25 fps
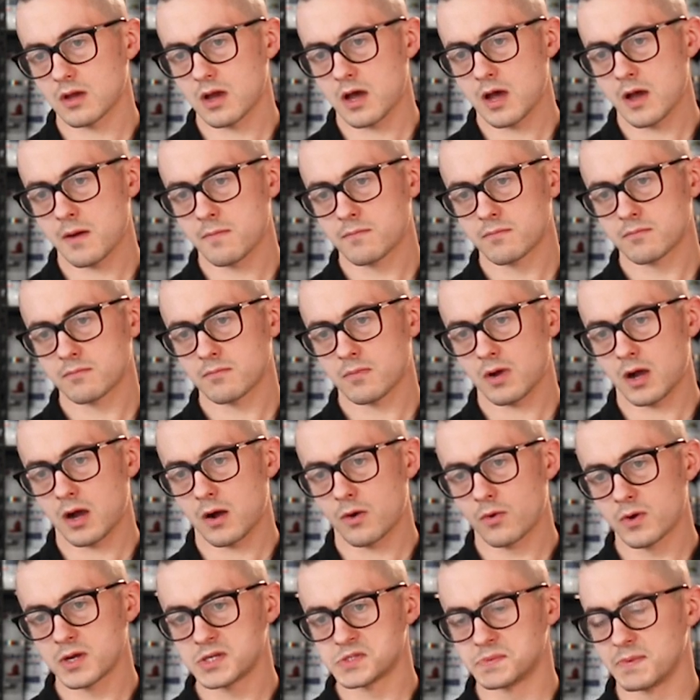I
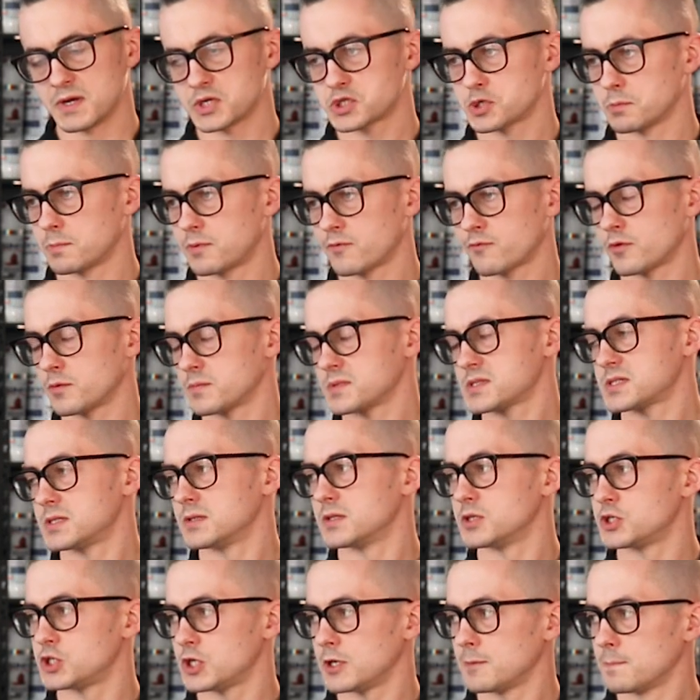always measure performance in
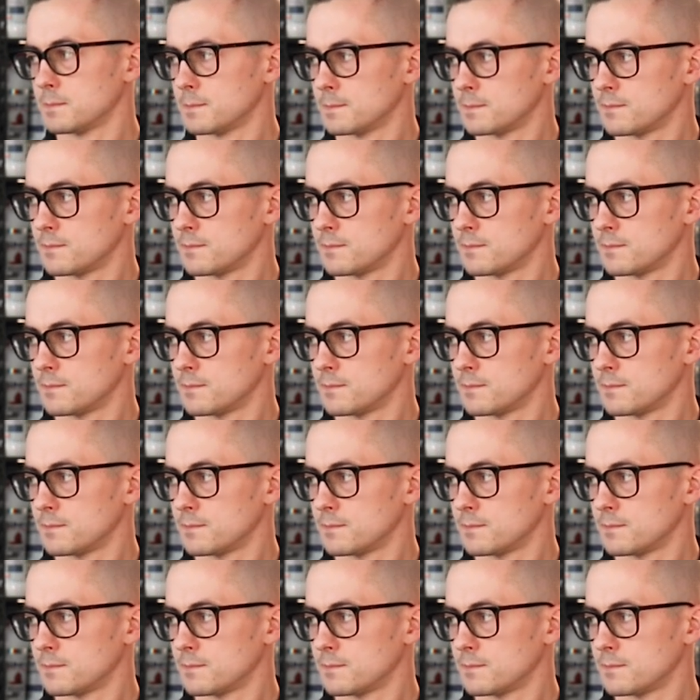the gym.